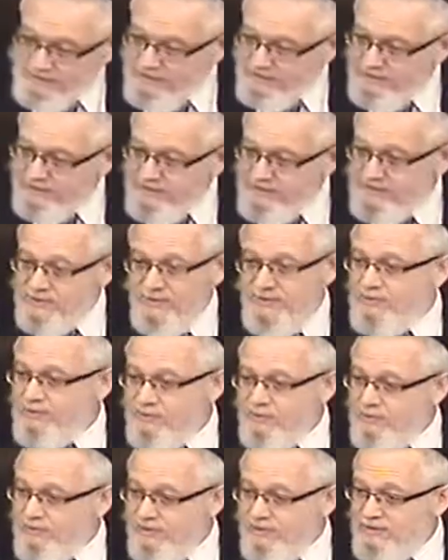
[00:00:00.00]
So the
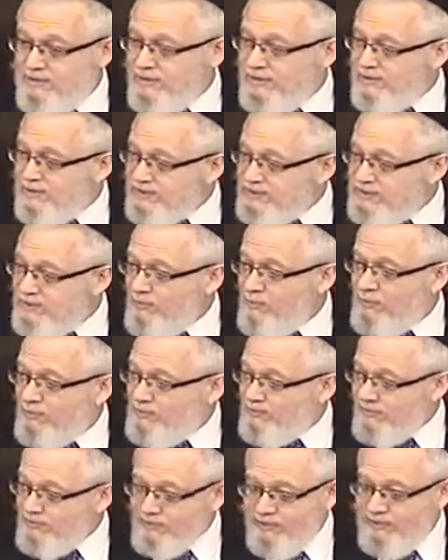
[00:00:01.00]
student didn't understand, what, he,
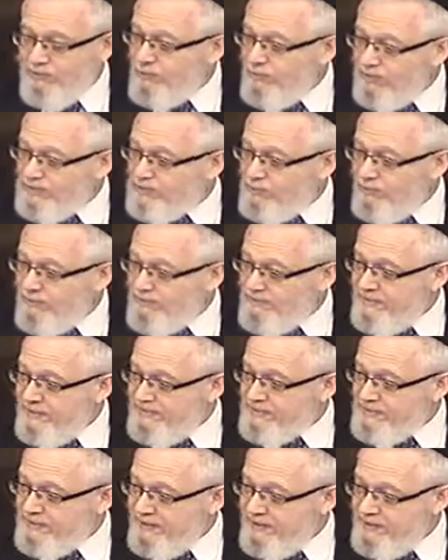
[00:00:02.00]
what why is the Rebbe
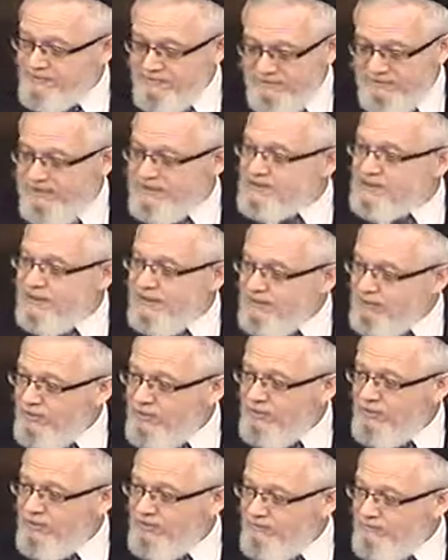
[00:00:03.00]
upset? That's the
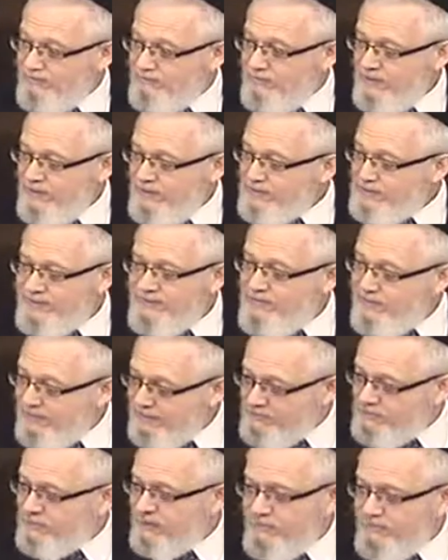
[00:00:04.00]
aloha. He said, I'm not
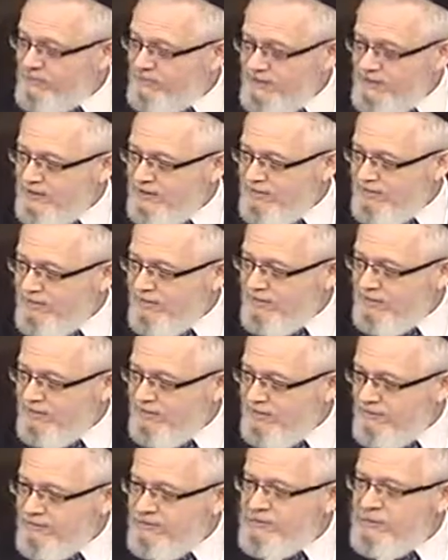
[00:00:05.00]
upset that you said the brocha.
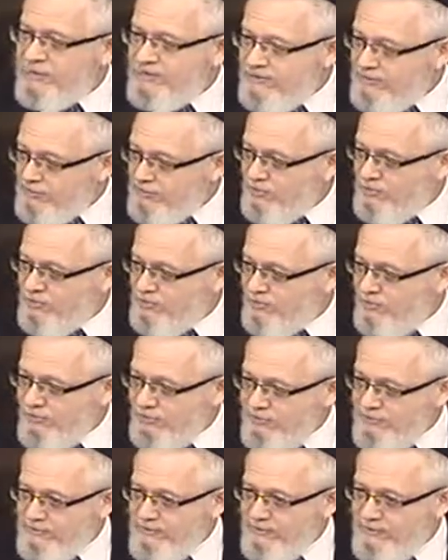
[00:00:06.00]
I'm upset that you heard the
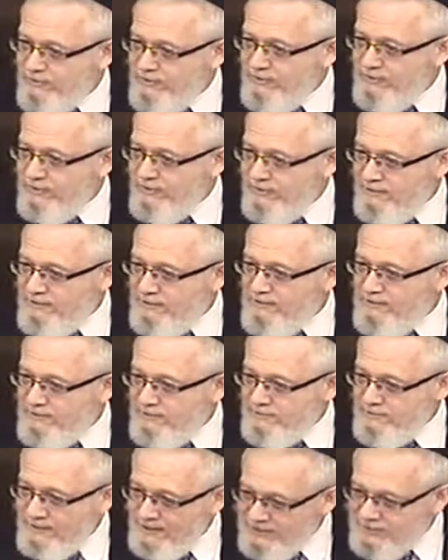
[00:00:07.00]
thunder.
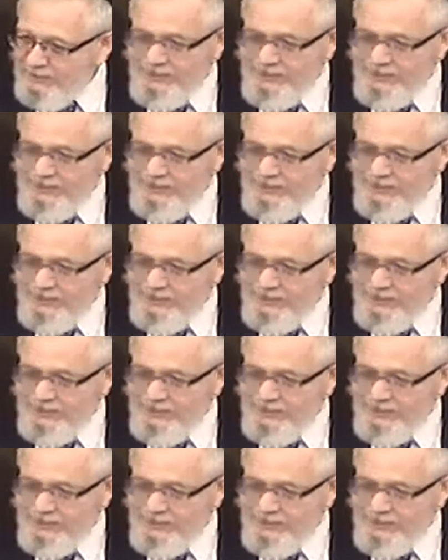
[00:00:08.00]
That's what I'm